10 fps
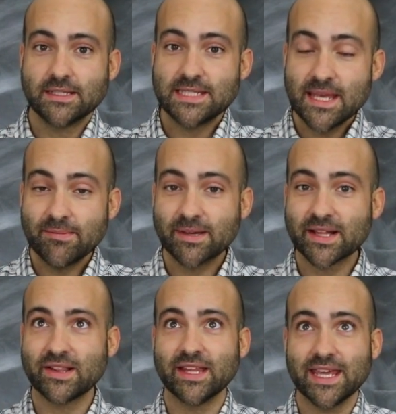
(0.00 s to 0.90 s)

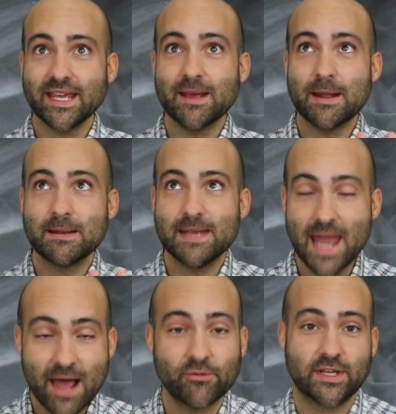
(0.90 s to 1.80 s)
typically
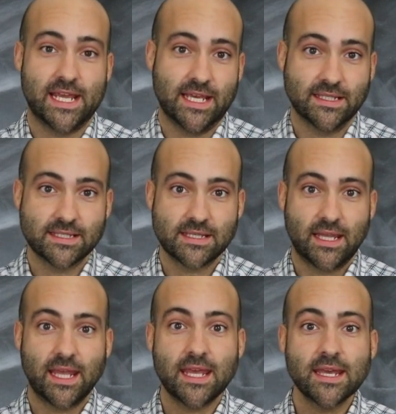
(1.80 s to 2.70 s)
nowadays,
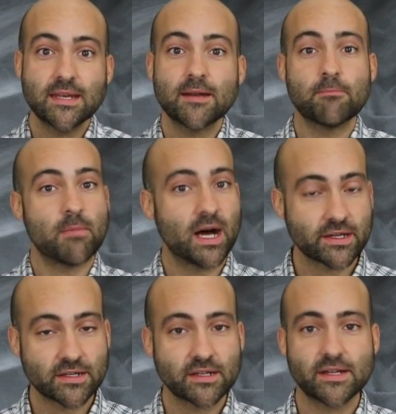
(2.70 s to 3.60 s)
in
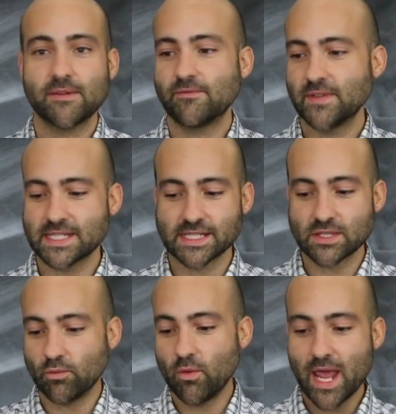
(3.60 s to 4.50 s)
modern physics,
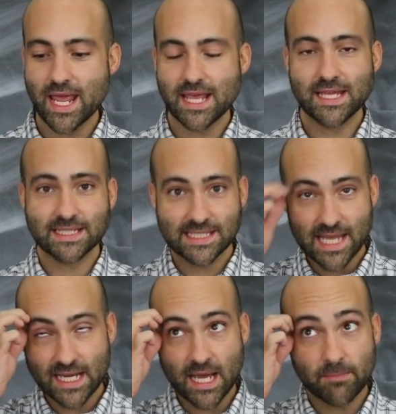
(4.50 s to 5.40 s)
the way it's
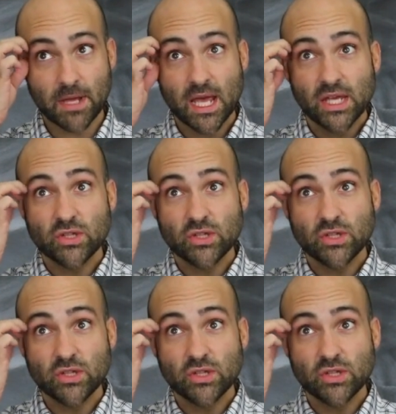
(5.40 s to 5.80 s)
set up,